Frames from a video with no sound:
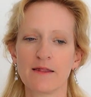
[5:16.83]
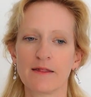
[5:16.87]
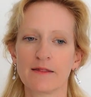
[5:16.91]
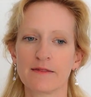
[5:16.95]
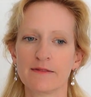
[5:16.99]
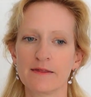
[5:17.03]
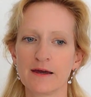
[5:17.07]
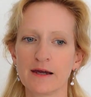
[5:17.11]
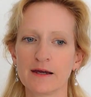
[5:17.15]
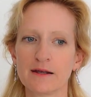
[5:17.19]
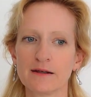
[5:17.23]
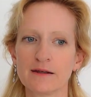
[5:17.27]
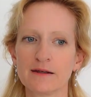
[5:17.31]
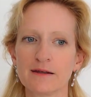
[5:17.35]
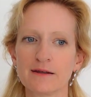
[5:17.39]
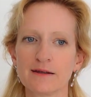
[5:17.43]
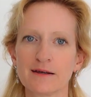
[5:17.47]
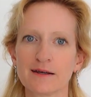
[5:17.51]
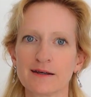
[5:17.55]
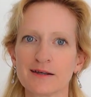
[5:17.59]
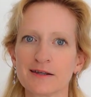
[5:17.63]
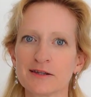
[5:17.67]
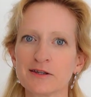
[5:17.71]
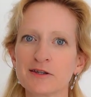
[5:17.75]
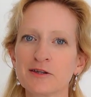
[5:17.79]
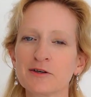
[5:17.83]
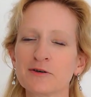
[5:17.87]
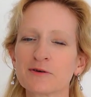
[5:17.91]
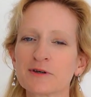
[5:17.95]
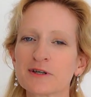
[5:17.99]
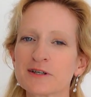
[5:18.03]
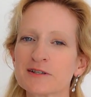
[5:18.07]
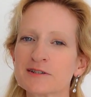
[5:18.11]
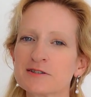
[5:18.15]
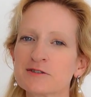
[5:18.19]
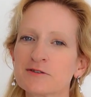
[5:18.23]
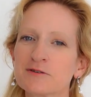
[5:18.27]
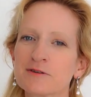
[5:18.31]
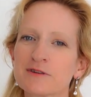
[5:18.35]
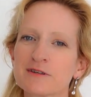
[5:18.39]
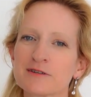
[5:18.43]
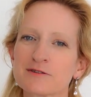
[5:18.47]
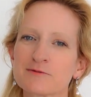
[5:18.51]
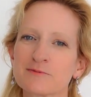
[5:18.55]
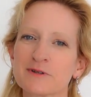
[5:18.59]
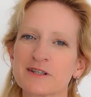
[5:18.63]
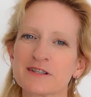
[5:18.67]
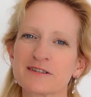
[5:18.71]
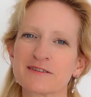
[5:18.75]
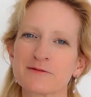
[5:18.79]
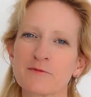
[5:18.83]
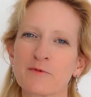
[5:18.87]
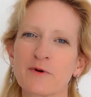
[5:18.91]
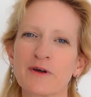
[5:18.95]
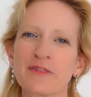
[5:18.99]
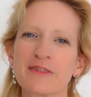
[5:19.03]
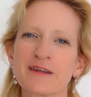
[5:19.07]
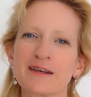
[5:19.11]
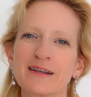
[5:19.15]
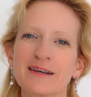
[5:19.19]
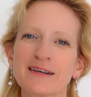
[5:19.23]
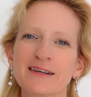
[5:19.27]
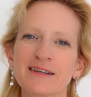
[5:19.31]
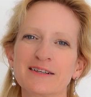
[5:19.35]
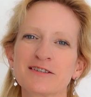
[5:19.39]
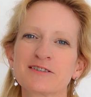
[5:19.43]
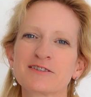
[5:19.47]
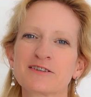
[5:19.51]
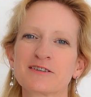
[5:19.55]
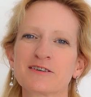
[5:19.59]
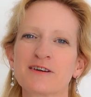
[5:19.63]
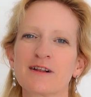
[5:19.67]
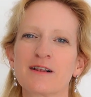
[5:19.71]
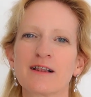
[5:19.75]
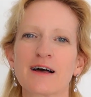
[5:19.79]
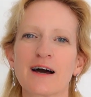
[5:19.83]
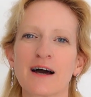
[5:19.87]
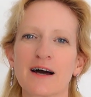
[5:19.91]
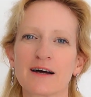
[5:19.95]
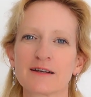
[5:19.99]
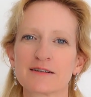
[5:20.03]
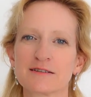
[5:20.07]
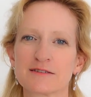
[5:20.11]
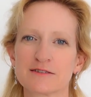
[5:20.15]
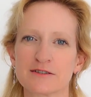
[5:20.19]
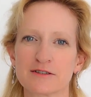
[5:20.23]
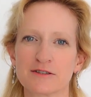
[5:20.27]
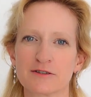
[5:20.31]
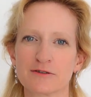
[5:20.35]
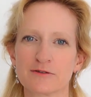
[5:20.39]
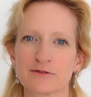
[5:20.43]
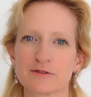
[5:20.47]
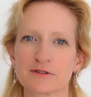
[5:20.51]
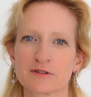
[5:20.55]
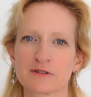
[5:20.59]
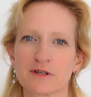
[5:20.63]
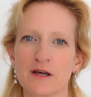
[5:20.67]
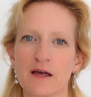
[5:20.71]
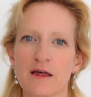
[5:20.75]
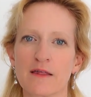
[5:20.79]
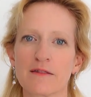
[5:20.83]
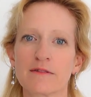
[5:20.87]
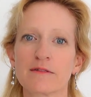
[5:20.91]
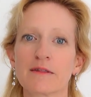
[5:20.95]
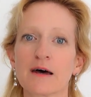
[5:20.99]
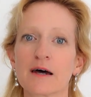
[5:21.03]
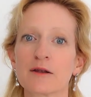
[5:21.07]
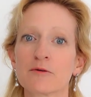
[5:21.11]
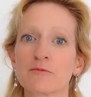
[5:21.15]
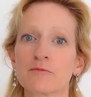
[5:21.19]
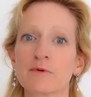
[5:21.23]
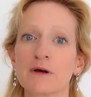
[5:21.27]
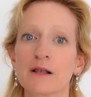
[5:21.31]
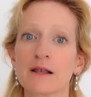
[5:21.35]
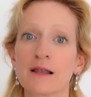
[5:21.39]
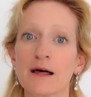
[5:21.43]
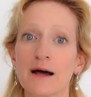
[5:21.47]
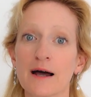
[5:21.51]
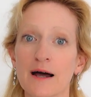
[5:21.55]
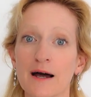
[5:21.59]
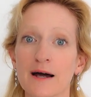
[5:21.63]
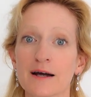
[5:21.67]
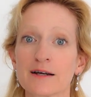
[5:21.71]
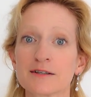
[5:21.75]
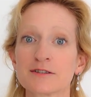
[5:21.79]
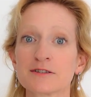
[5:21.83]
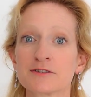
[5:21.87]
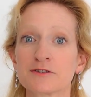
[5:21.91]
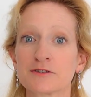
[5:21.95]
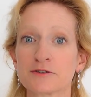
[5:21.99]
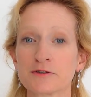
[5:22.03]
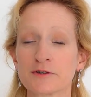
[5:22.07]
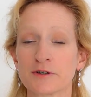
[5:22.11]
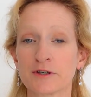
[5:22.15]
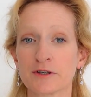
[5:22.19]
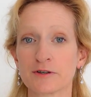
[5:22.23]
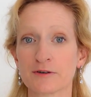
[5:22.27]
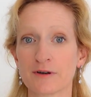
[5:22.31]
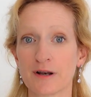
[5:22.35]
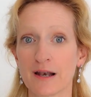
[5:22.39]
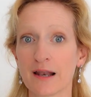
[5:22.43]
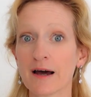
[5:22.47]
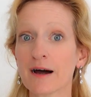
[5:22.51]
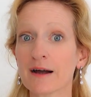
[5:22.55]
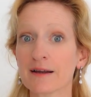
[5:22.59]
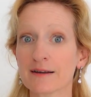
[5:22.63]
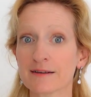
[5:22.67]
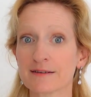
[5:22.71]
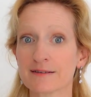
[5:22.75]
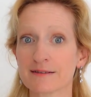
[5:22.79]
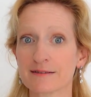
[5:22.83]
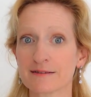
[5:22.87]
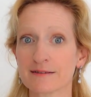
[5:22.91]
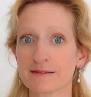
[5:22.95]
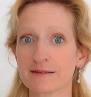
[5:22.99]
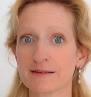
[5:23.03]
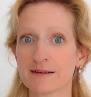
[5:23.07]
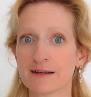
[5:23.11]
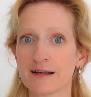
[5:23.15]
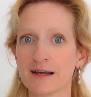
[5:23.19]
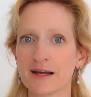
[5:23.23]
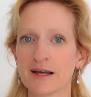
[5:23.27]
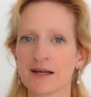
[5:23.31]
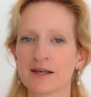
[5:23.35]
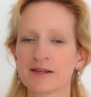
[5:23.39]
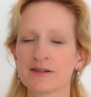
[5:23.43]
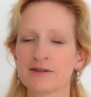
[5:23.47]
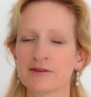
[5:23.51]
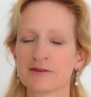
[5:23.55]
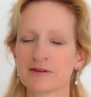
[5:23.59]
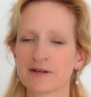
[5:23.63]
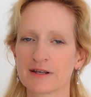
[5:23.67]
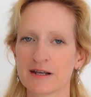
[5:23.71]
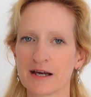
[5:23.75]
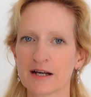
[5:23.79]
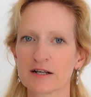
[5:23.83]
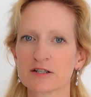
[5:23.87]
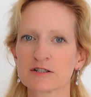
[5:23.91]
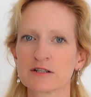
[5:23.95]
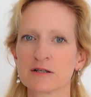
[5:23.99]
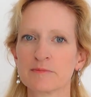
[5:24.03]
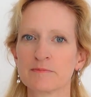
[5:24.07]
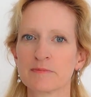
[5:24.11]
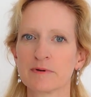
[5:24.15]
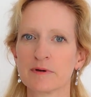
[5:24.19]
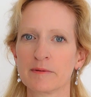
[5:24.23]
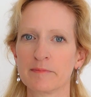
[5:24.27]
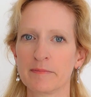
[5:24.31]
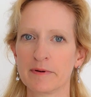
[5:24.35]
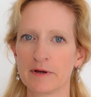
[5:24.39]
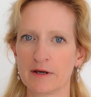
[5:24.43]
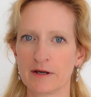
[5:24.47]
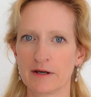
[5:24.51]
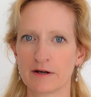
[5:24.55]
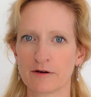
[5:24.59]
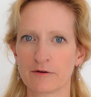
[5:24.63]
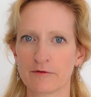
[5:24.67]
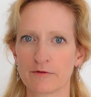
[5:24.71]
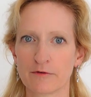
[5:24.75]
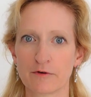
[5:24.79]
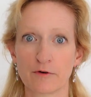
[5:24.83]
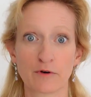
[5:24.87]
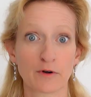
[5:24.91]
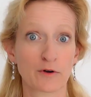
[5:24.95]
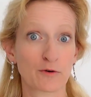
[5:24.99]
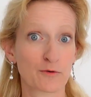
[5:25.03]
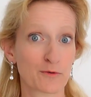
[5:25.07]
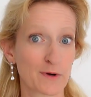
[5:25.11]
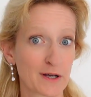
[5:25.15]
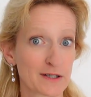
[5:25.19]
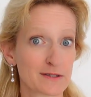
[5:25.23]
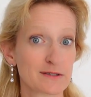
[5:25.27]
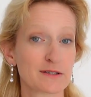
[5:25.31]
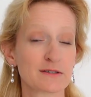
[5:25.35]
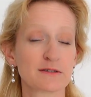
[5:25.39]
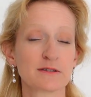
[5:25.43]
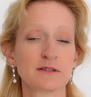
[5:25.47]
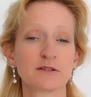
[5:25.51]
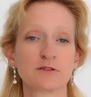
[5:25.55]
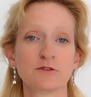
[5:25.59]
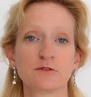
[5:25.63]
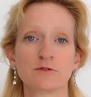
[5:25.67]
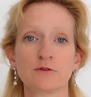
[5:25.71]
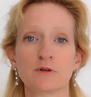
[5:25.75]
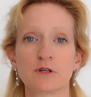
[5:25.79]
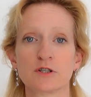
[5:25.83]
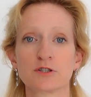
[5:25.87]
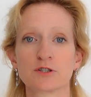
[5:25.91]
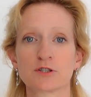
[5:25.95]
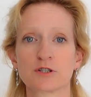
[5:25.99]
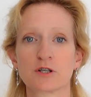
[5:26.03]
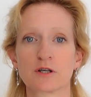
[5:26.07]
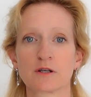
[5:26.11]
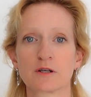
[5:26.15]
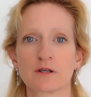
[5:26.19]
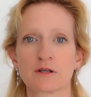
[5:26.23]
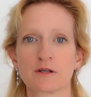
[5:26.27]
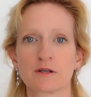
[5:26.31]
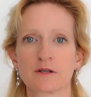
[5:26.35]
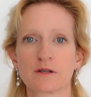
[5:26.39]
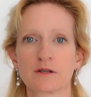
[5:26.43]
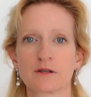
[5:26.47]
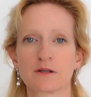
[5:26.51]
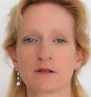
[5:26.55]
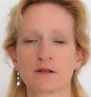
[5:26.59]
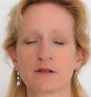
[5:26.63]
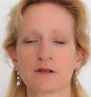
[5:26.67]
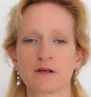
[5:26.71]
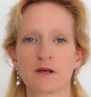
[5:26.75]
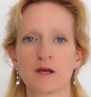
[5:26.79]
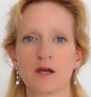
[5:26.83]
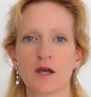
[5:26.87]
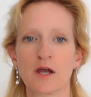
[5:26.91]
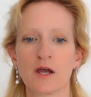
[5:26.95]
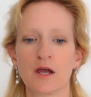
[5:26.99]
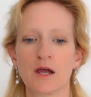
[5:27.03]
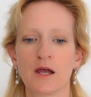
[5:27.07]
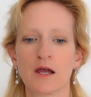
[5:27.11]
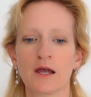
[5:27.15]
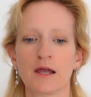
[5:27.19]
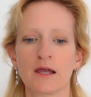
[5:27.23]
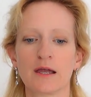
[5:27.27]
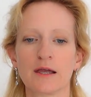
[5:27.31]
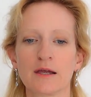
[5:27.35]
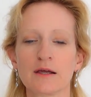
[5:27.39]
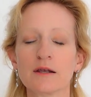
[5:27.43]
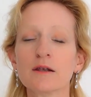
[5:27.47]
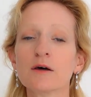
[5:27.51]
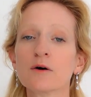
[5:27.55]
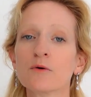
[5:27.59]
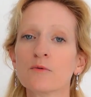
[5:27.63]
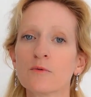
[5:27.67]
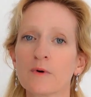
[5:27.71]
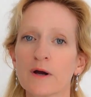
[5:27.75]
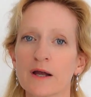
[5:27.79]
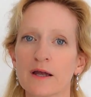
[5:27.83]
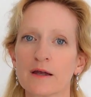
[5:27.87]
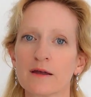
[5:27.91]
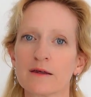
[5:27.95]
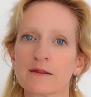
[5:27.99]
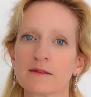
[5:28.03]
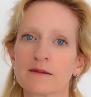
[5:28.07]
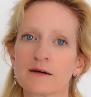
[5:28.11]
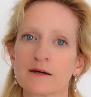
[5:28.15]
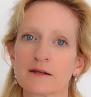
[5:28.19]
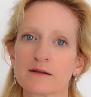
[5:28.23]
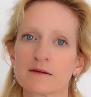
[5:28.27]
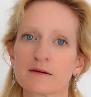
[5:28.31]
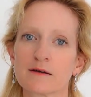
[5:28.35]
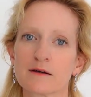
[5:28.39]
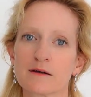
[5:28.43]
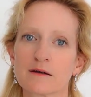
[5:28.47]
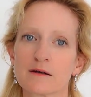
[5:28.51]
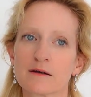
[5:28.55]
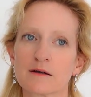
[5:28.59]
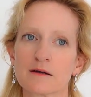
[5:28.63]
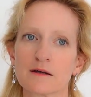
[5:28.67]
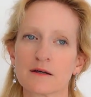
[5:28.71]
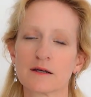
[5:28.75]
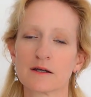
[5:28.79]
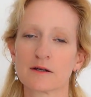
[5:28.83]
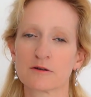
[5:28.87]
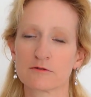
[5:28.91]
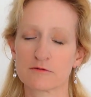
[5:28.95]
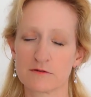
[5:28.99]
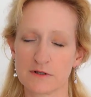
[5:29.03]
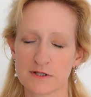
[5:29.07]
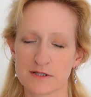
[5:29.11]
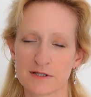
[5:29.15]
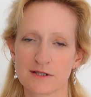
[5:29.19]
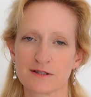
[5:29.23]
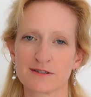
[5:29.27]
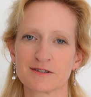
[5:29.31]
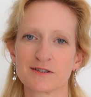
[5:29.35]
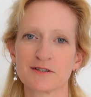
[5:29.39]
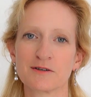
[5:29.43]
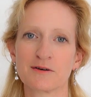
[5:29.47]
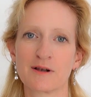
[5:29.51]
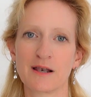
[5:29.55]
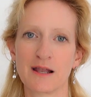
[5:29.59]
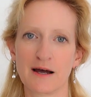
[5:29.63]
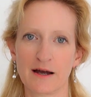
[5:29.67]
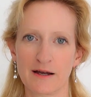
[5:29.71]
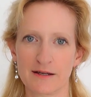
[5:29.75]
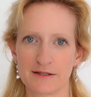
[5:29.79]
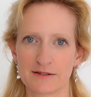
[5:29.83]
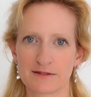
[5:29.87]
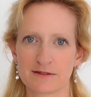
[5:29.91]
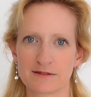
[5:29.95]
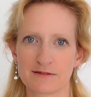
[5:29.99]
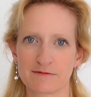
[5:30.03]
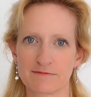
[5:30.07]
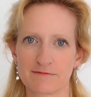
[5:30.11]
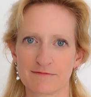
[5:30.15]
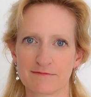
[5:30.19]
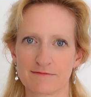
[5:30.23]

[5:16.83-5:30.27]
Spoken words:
then you can do this with an internal attitude that will add to your light. You can actually prepare for a crisis situation in a way that increases your light.